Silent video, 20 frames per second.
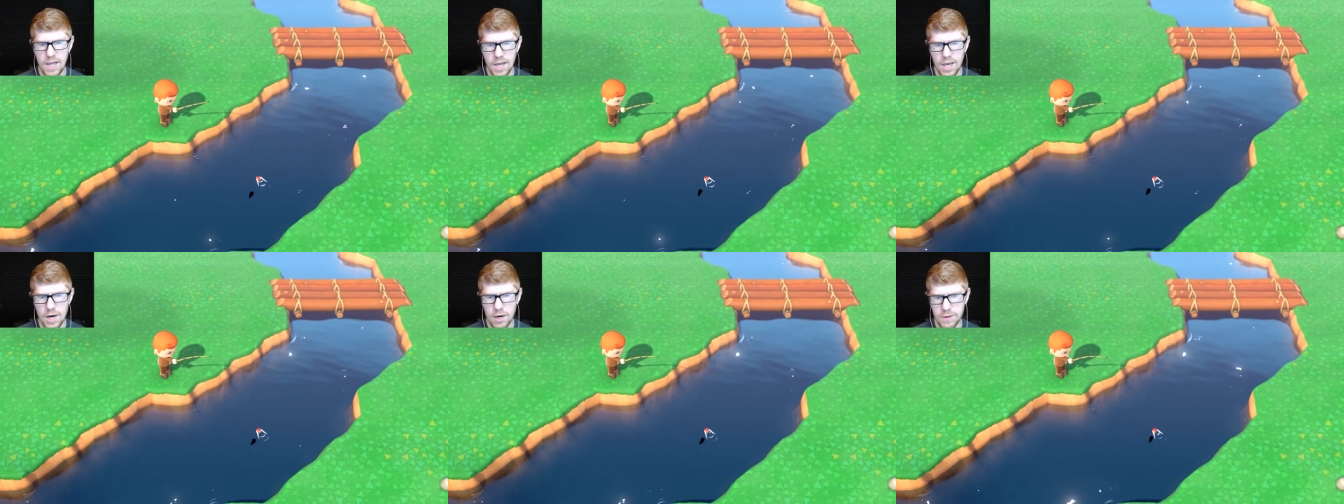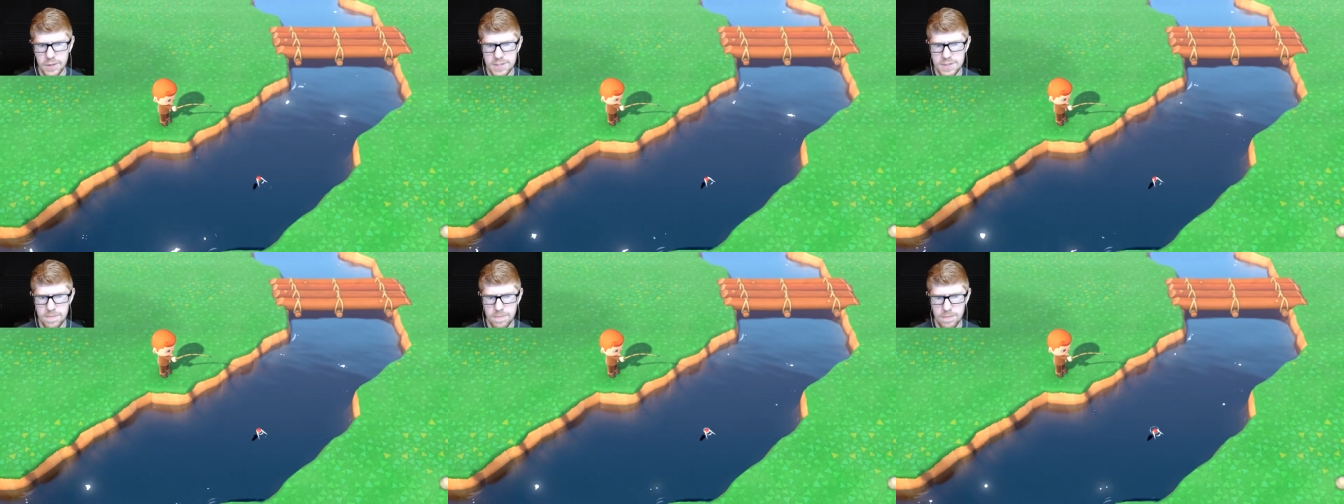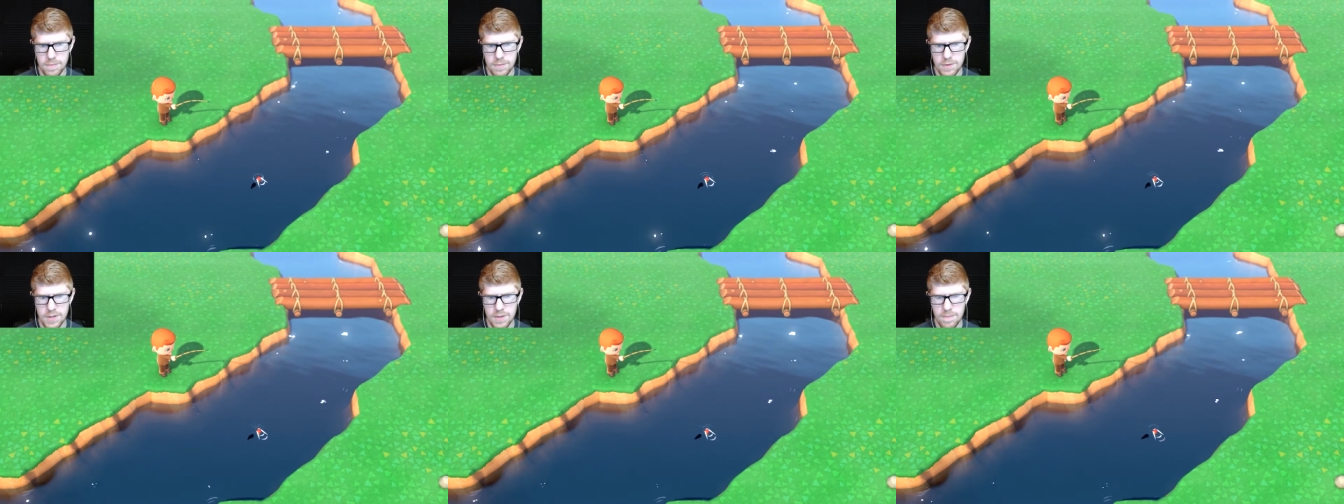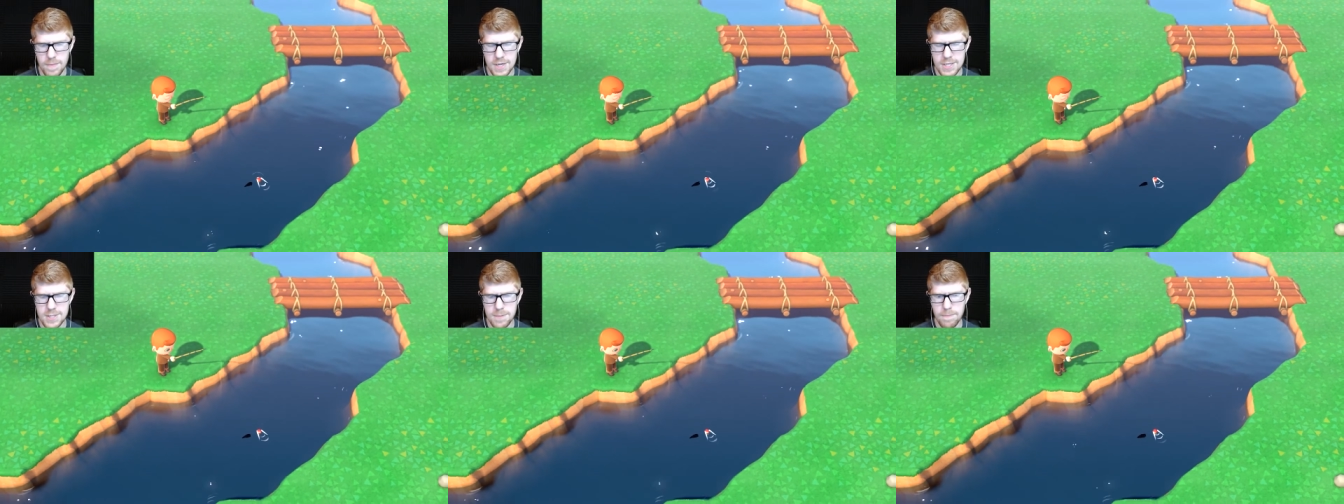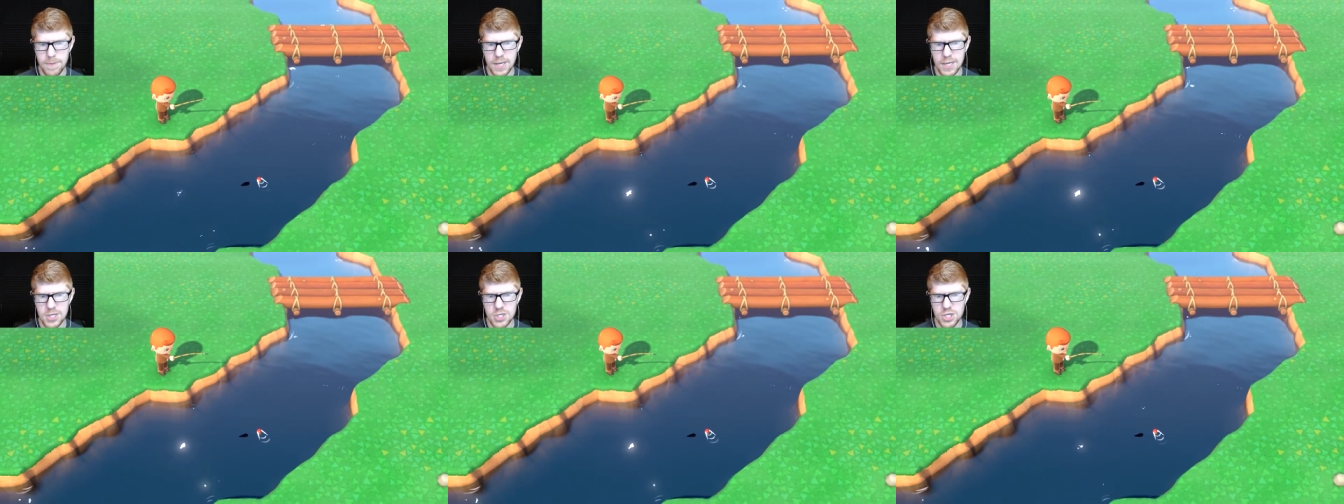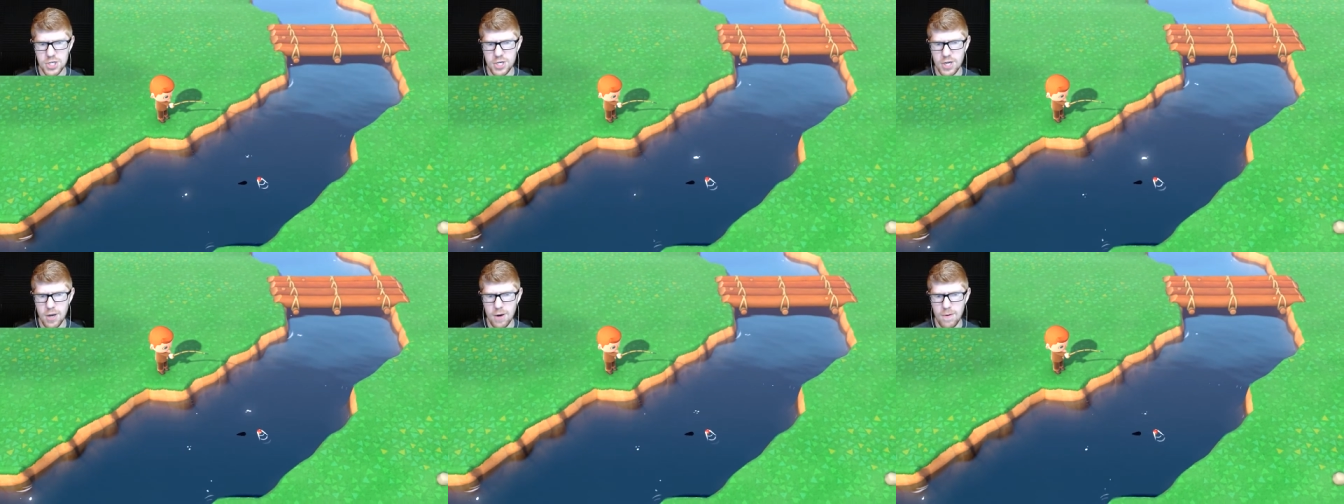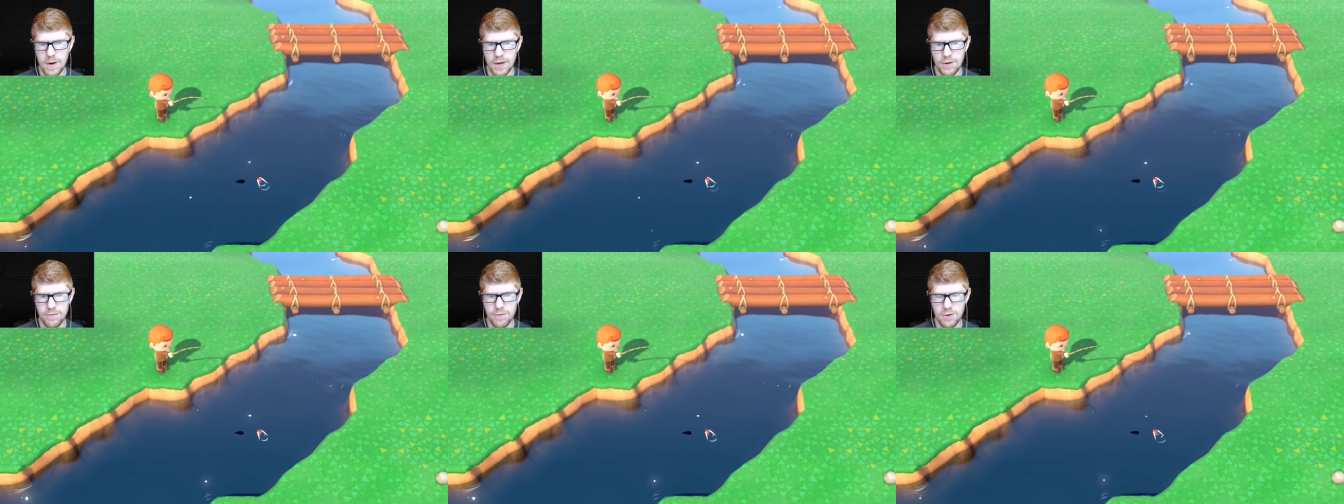It always makes a big
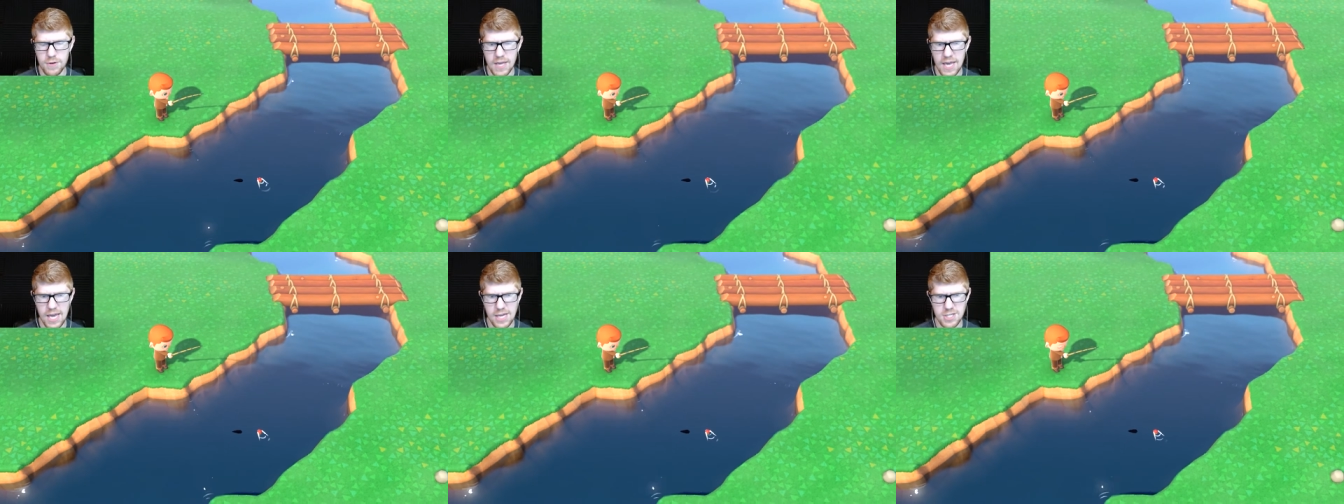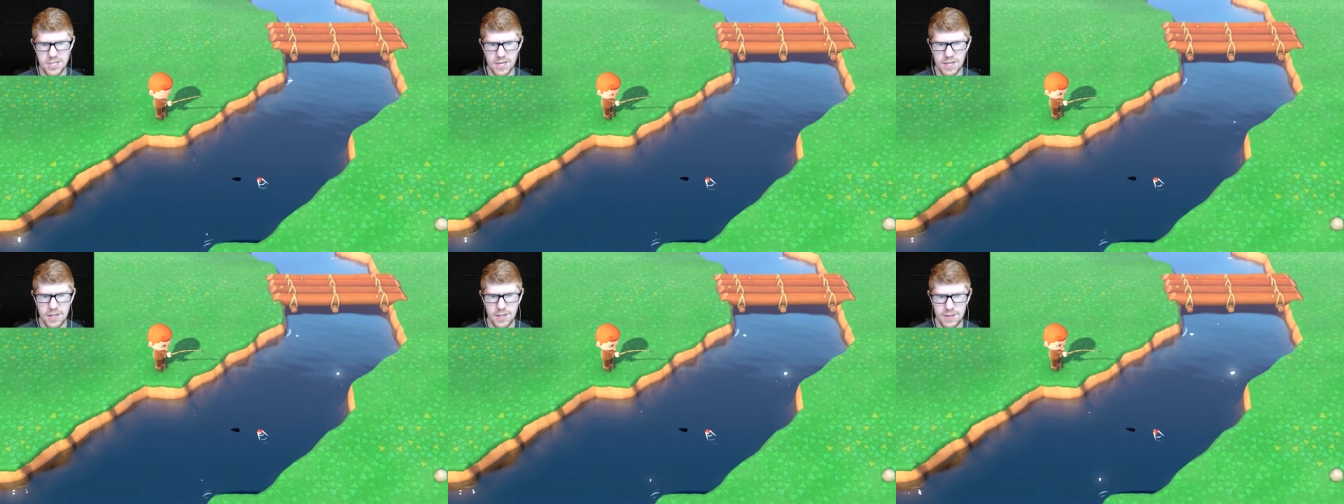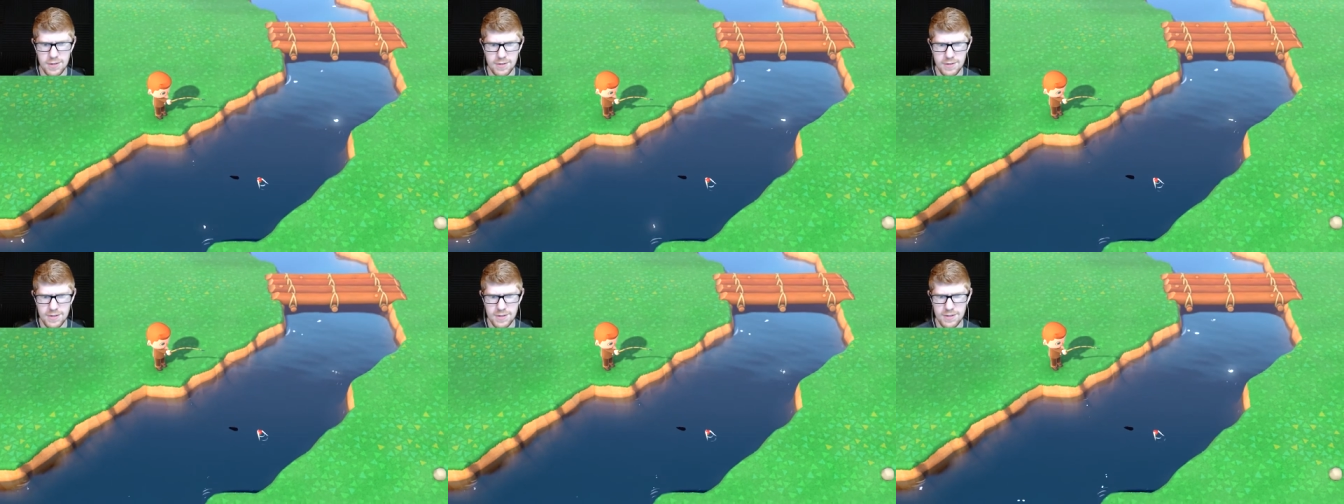show out of you catching it.